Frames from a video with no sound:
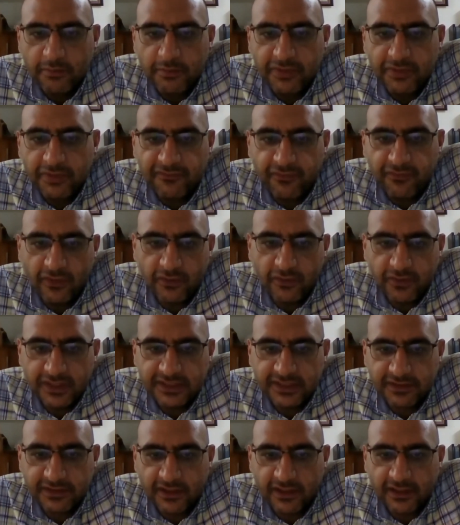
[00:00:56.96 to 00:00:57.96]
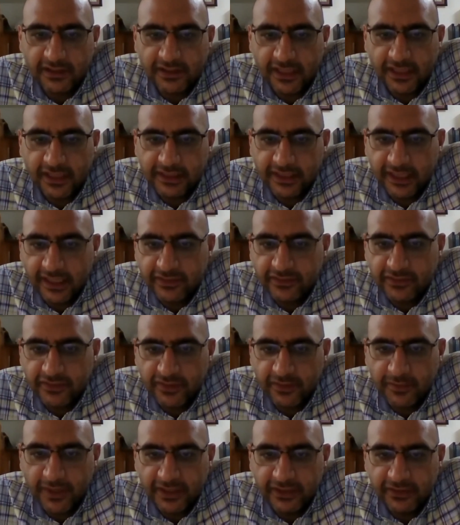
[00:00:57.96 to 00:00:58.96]
Before we start, I'd like to
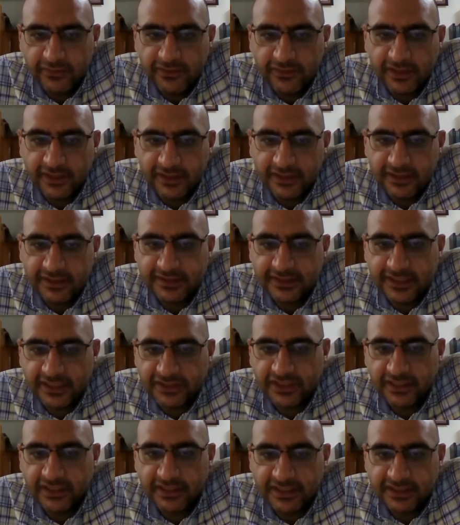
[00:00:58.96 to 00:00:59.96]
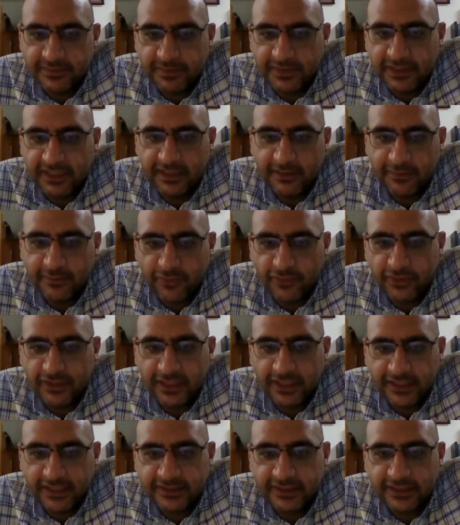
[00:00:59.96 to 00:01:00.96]
remind you that this session is being
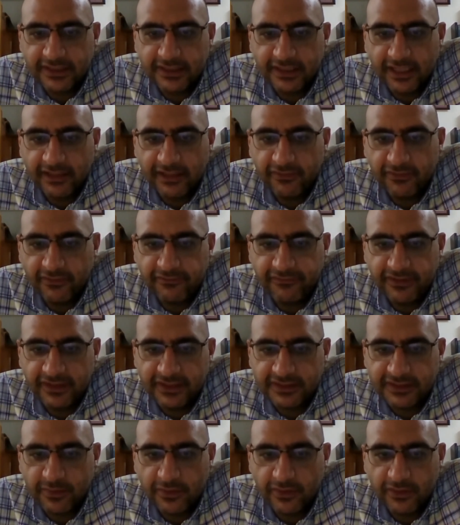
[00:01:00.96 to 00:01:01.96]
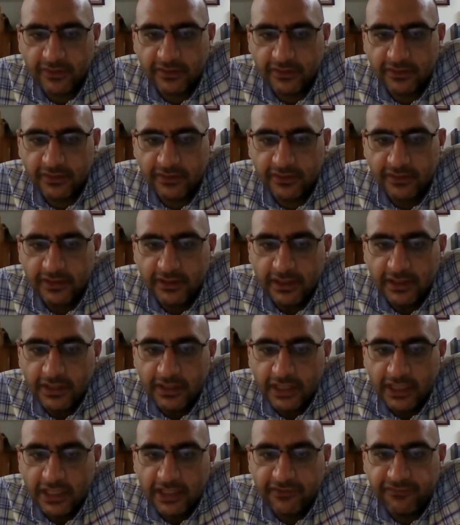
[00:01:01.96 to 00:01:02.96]
broadcasted live on Facebook.
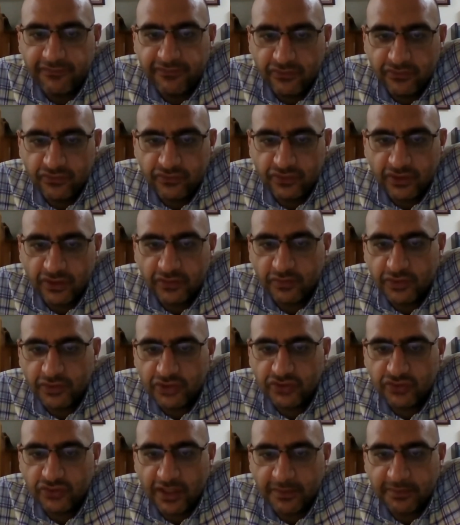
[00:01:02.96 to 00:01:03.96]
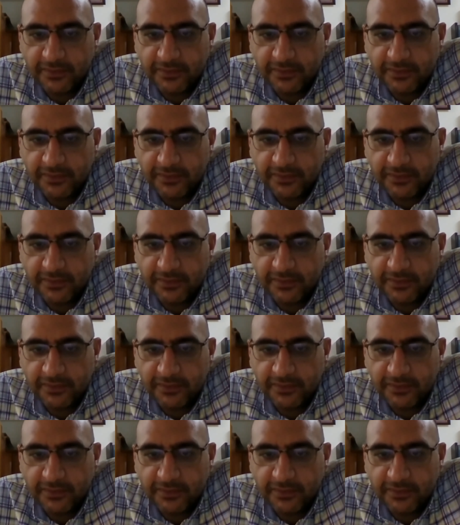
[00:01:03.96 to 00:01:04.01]
If you do not wish to